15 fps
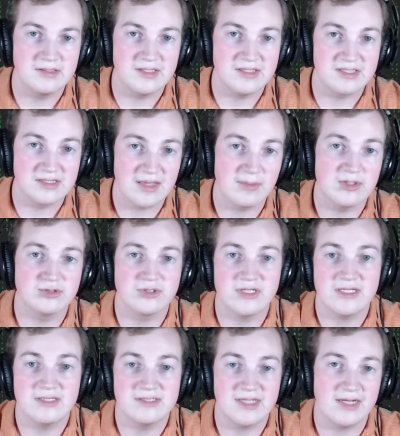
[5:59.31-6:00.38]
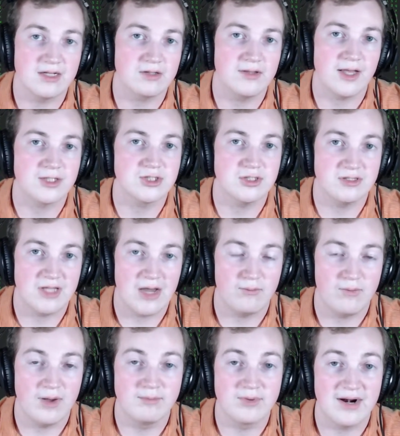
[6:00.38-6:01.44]
telemetry and the data collection in that
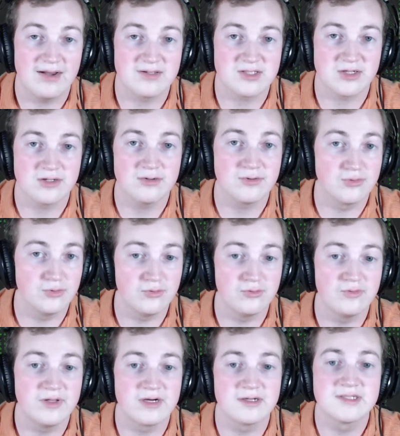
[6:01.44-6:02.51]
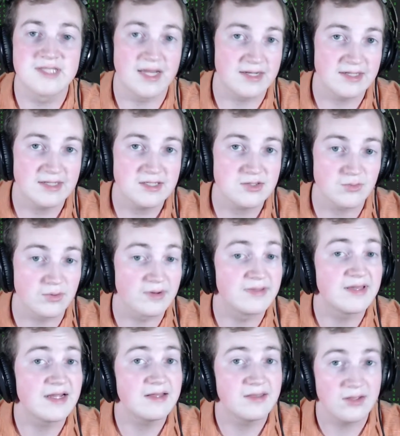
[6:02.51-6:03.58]
web browser through their settings, or
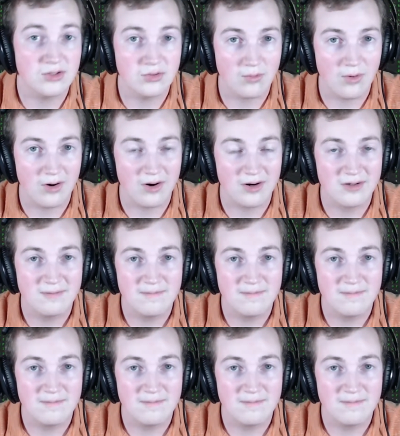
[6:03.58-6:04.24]
think that you are,